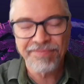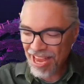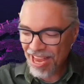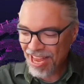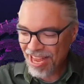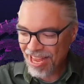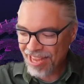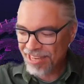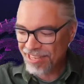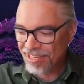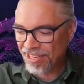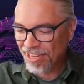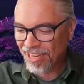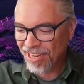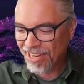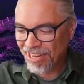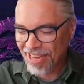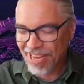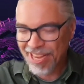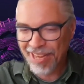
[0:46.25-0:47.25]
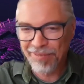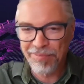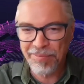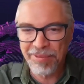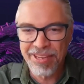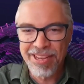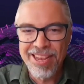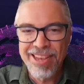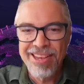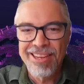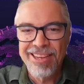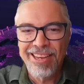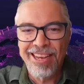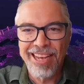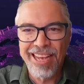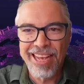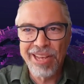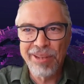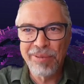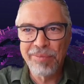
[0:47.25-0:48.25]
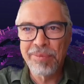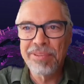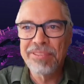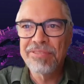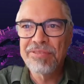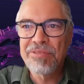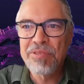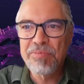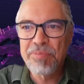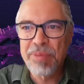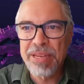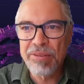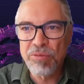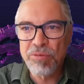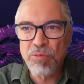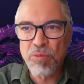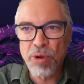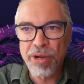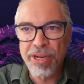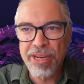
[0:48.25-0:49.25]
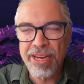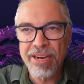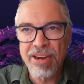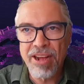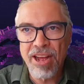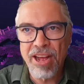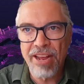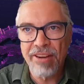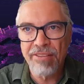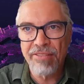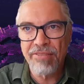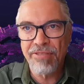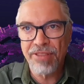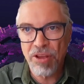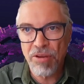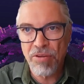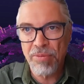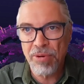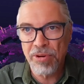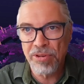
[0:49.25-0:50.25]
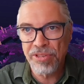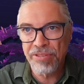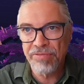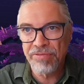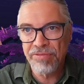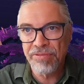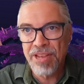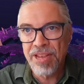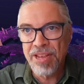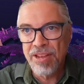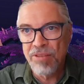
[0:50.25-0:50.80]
And I am been working on Flow Immersive.